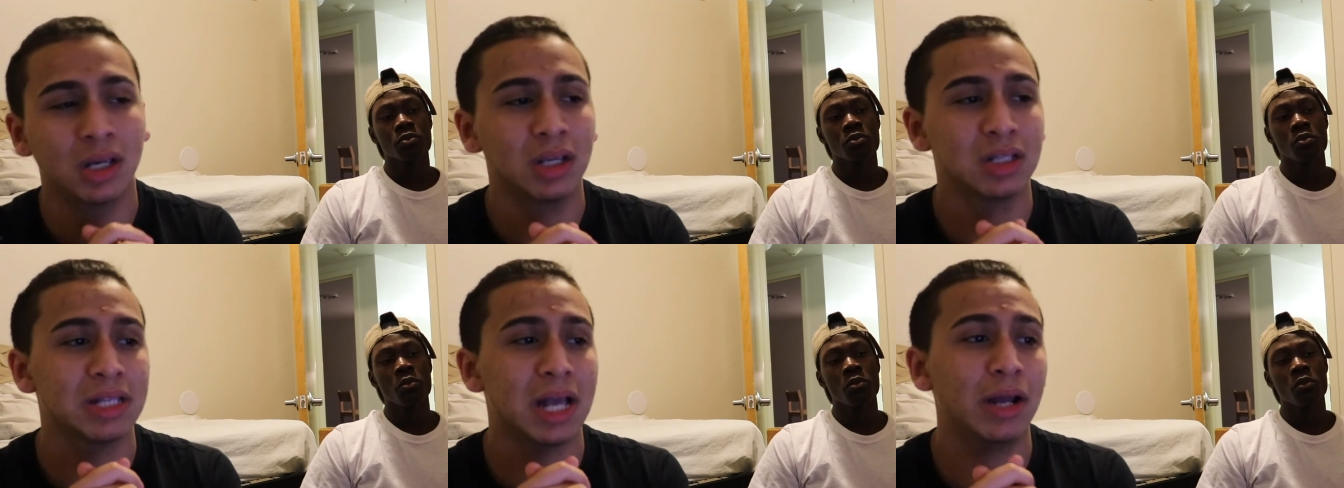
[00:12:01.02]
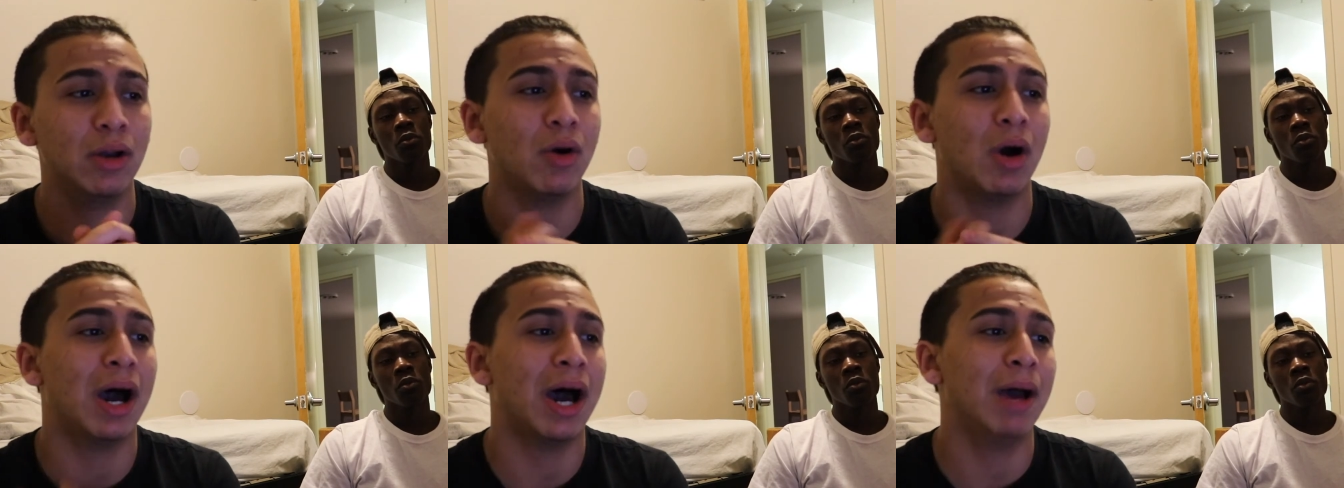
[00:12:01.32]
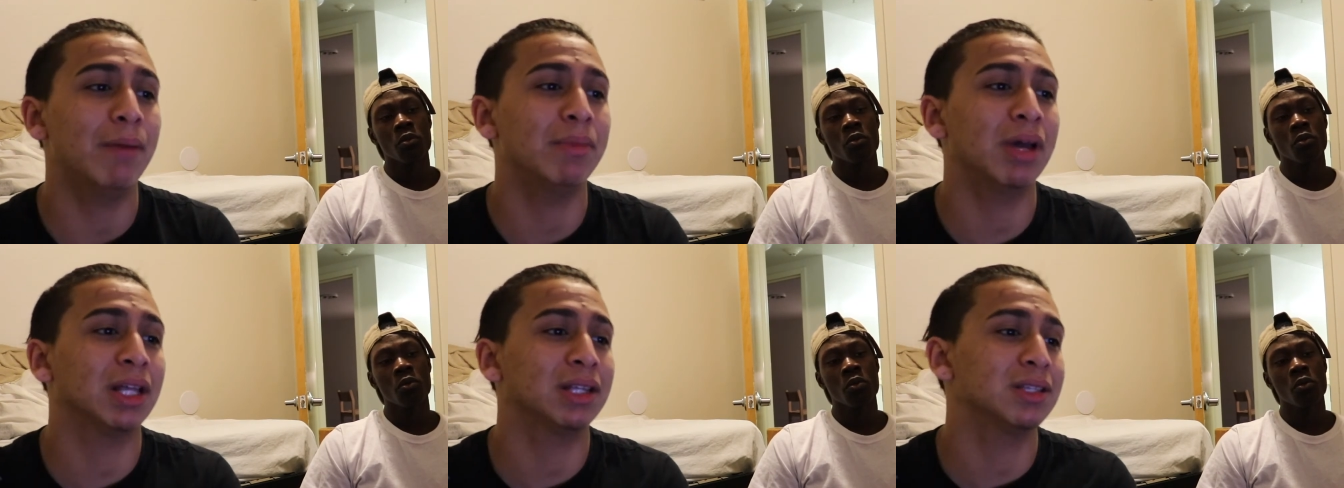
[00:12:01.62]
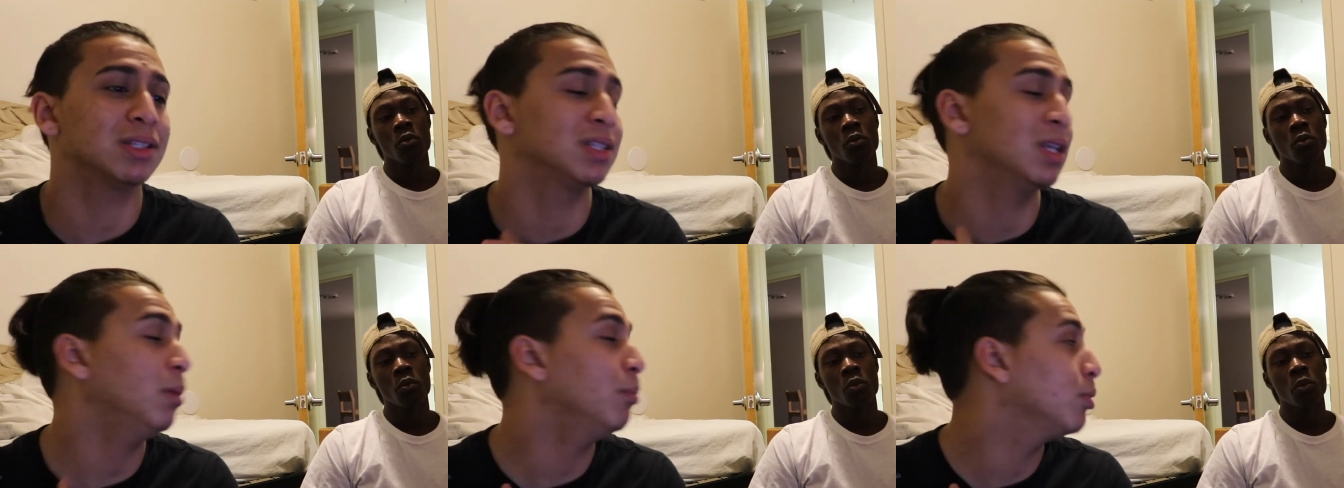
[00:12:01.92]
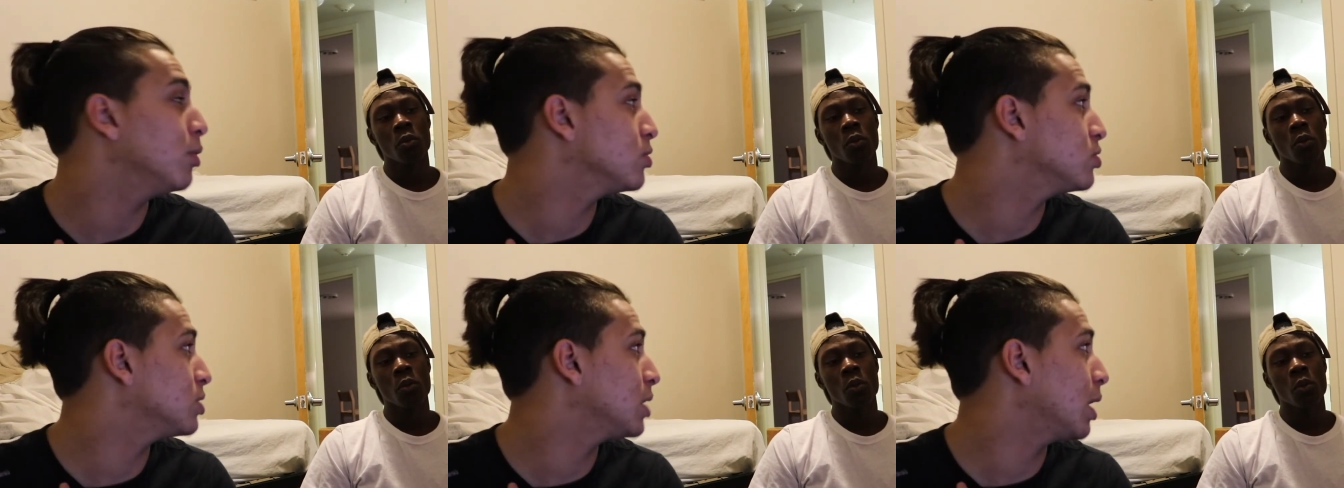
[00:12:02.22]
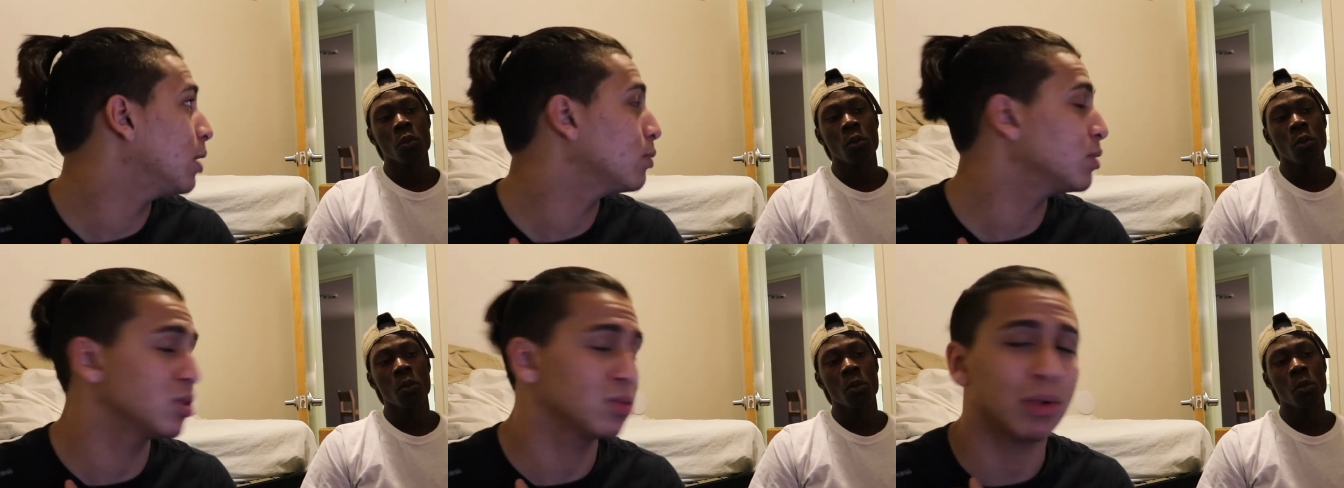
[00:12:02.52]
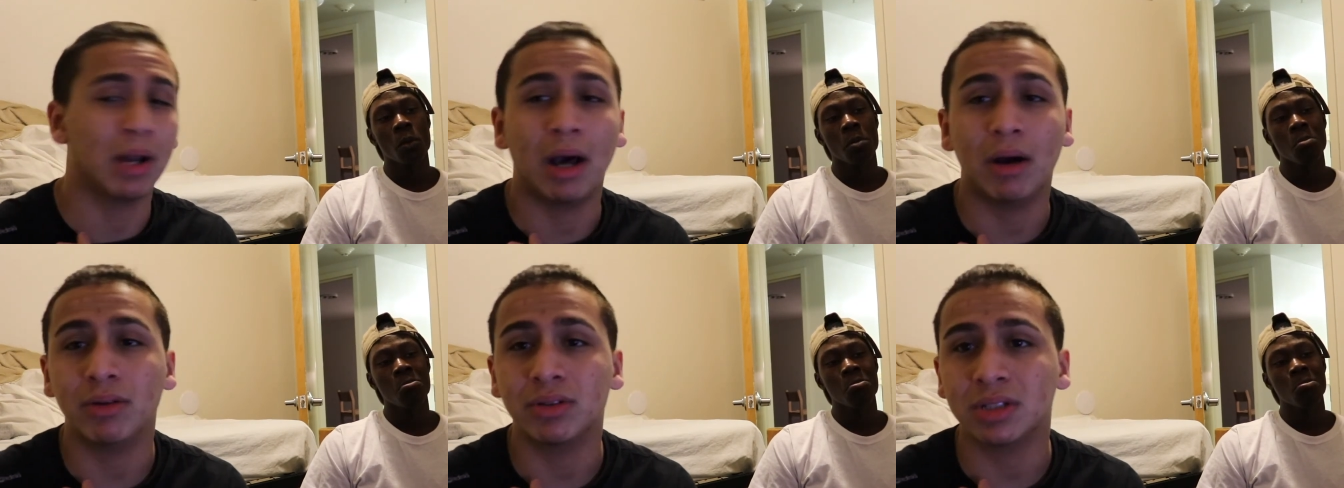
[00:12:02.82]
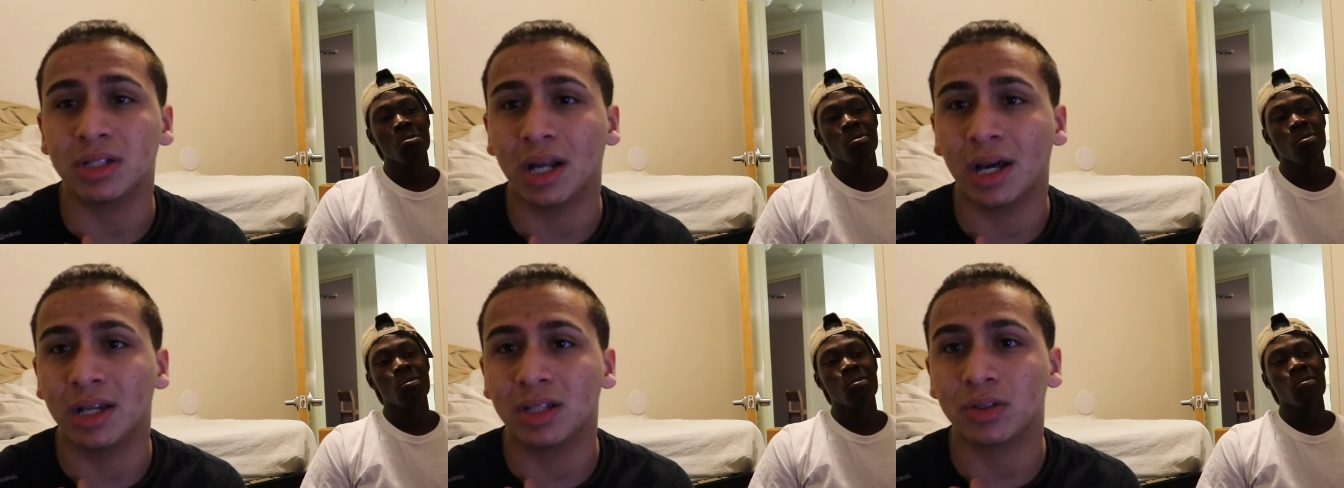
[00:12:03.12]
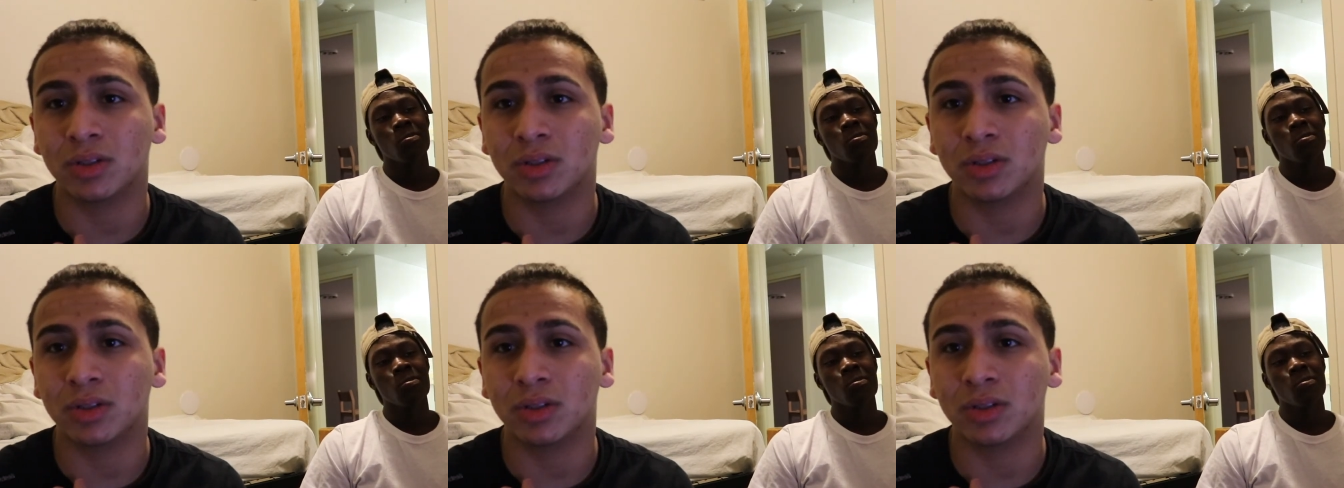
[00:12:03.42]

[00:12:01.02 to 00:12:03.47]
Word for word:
Speaker 1: Because I know I'm not the same person I was when I was in high